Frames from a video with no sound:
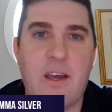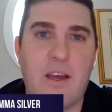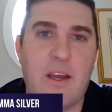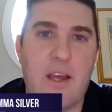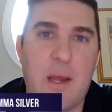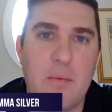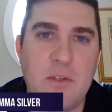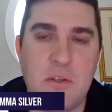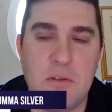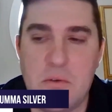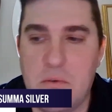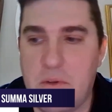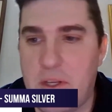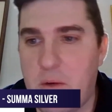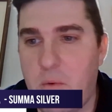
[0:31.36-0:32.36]
Yeah,
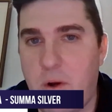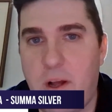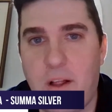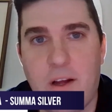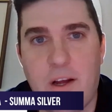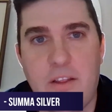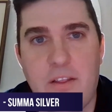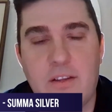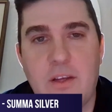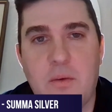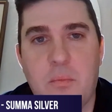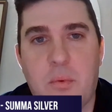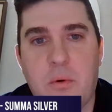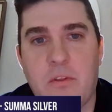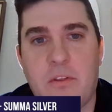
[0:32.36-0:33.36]
absolutely. Well, I think
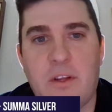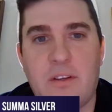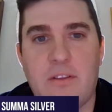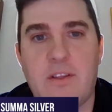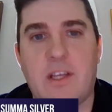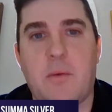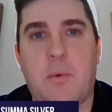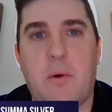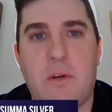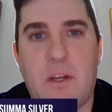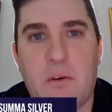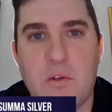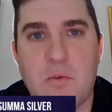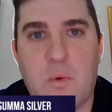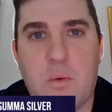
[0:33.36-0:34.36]
the important thing to think
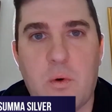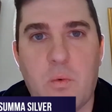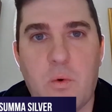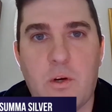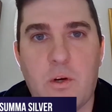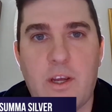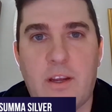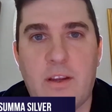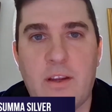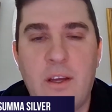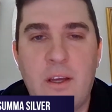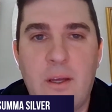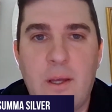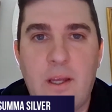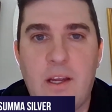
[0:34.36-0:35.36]
about here is when we're
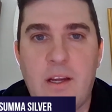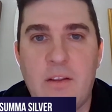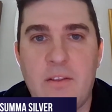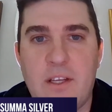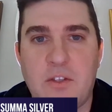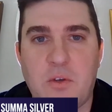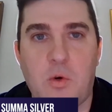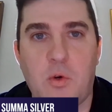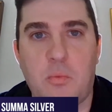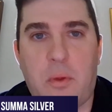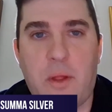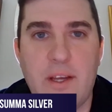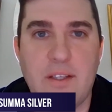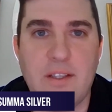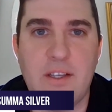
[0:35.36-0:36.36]
working in these old